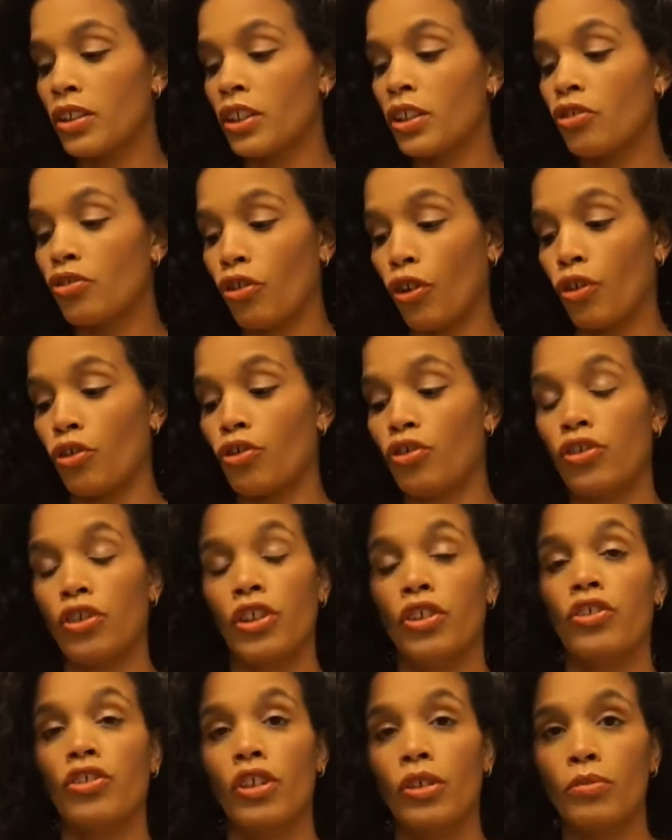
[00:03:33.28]
Control
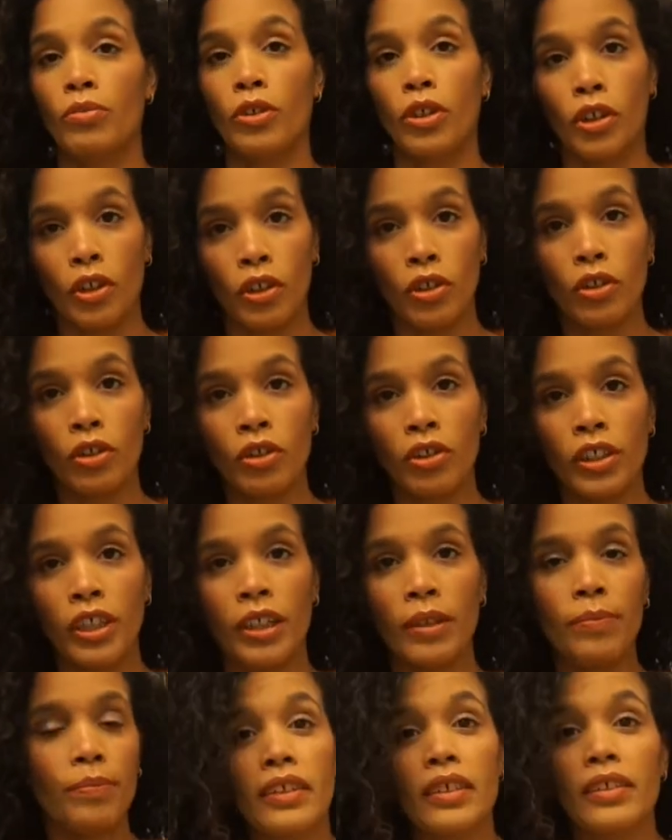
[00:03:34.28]
System Curl
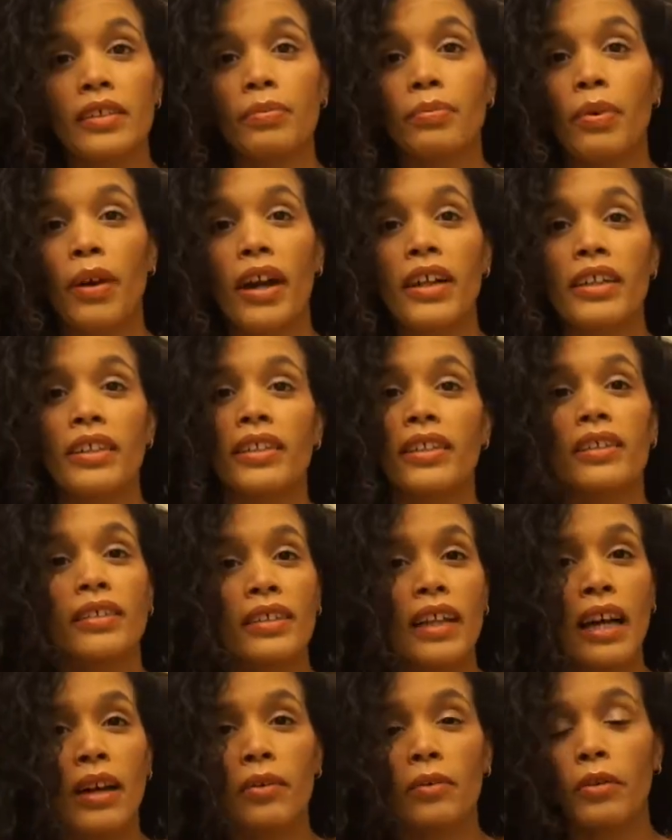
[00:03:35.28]
Cream. This product is
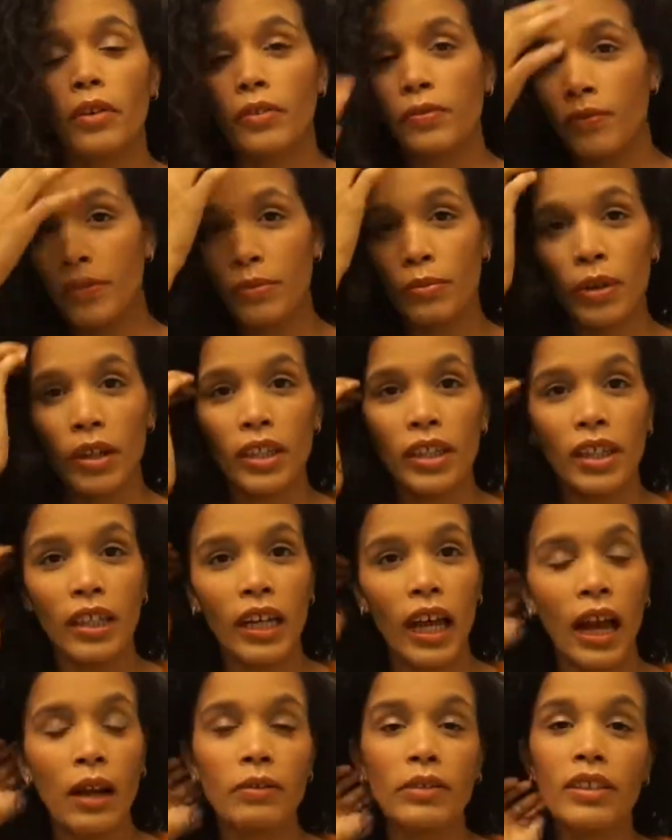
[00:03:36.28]
not worth the
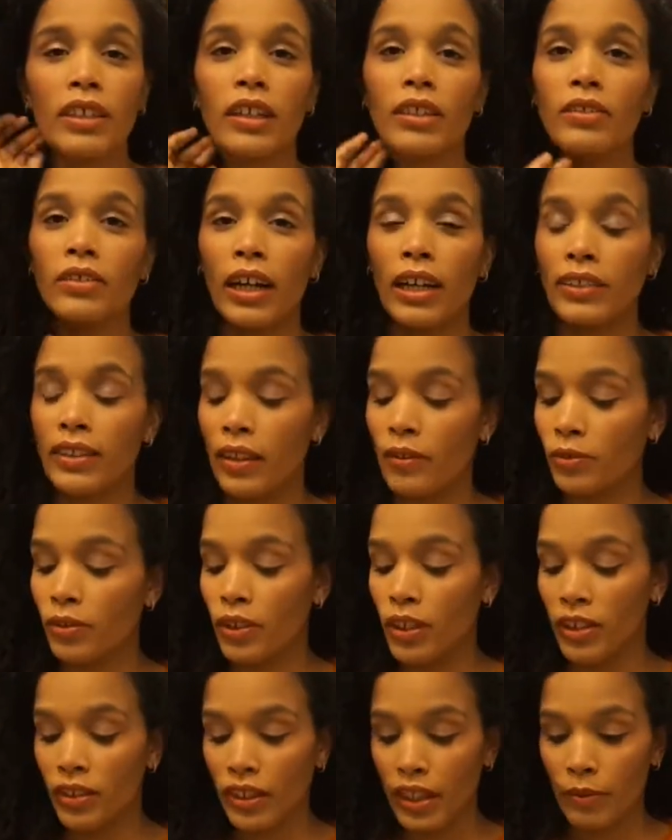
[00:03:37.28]
money. I would tell you guys
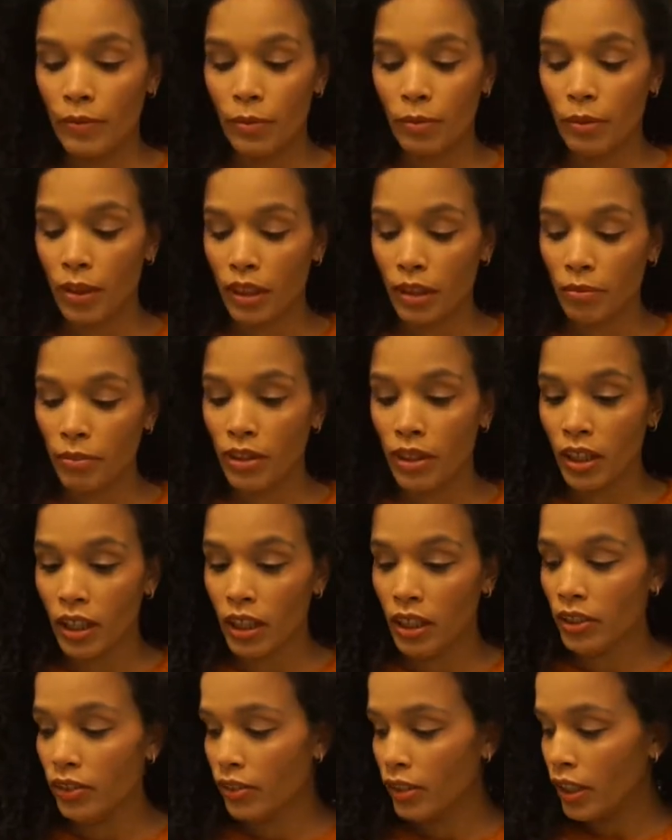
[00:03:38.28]
definitely to save your money
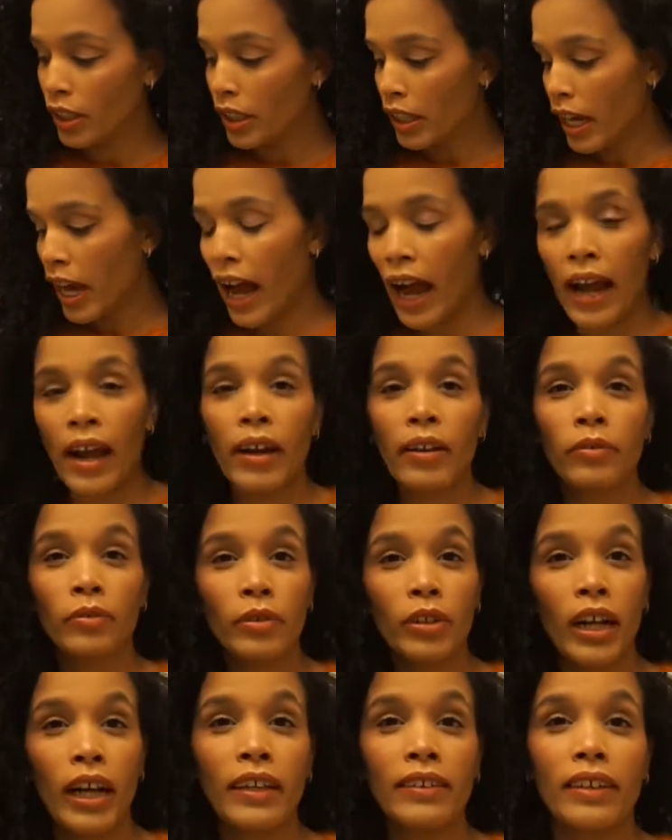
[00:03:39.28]
because I
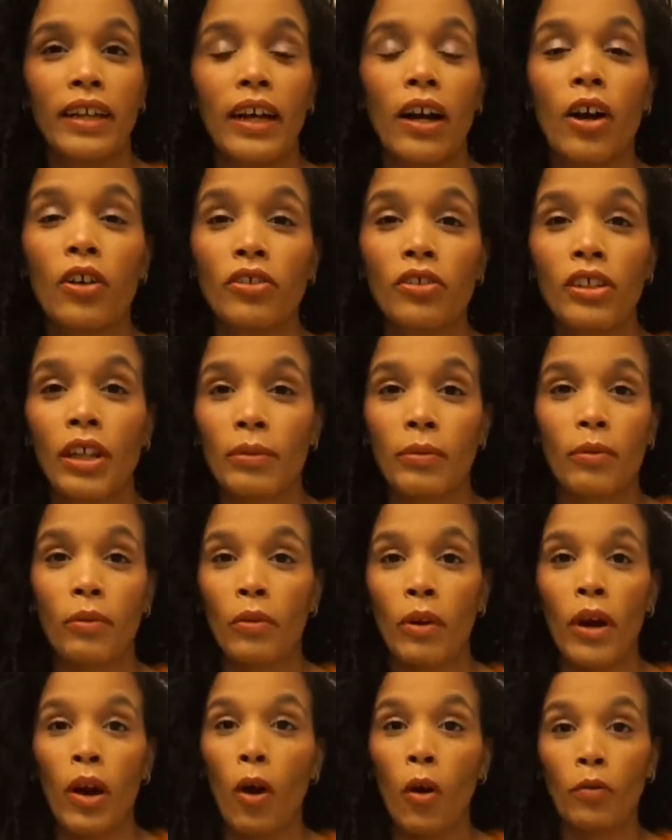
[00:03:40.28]
realized that I also never
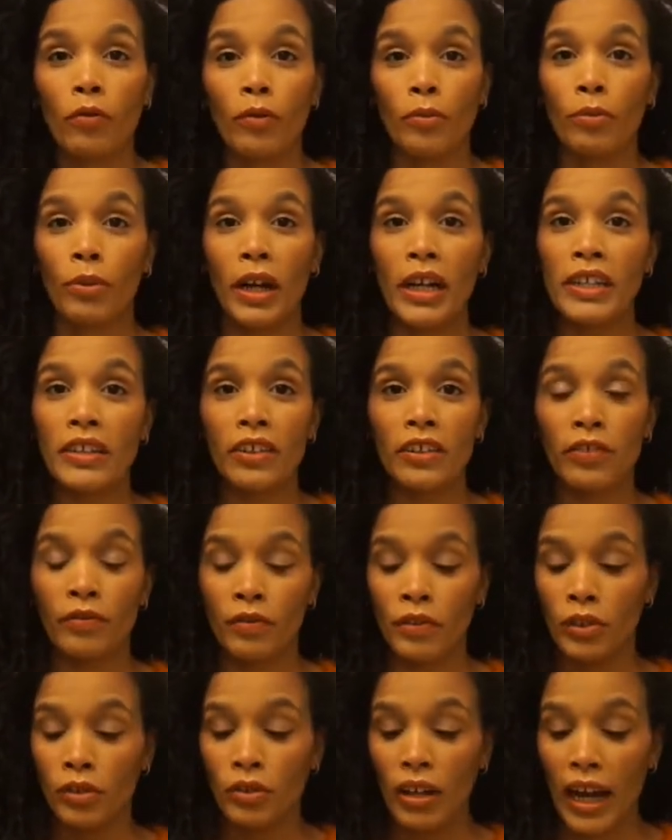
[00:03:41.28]
want over prices
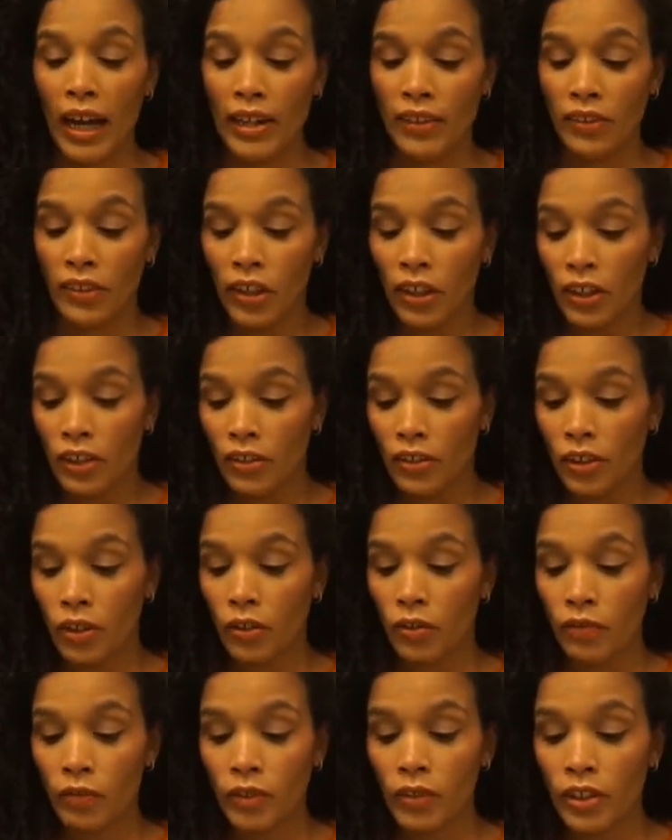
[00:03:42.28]
for you guys.
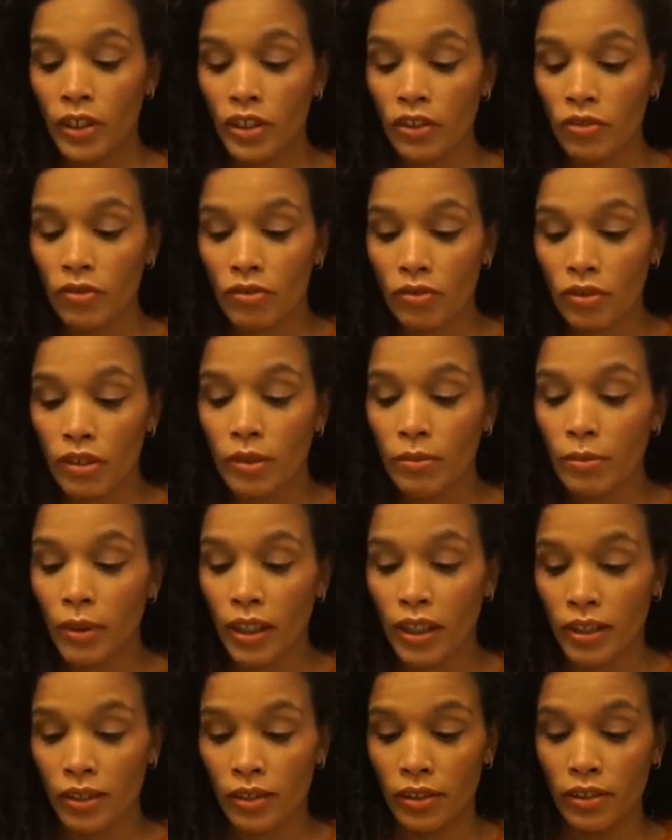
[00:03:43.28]
So for this
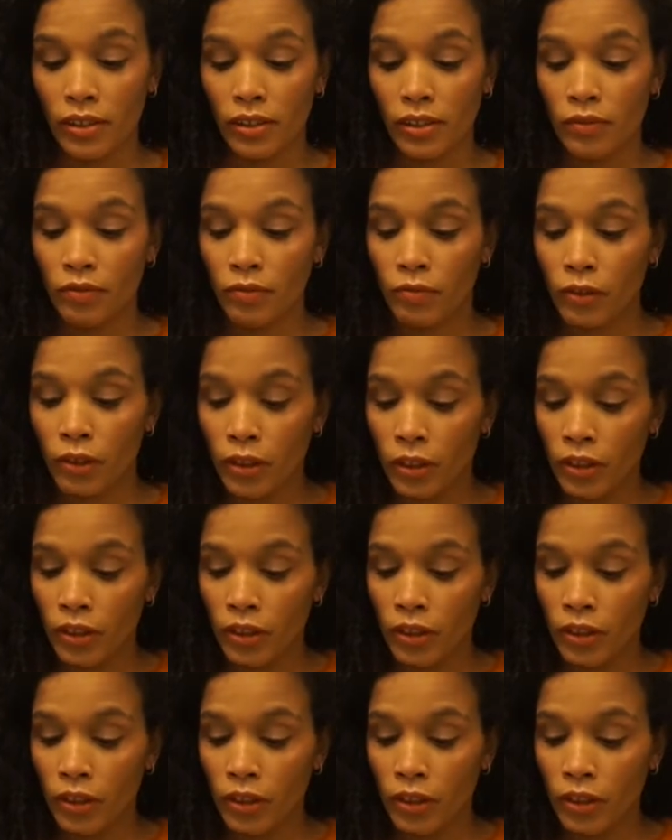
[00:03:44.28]
3Butter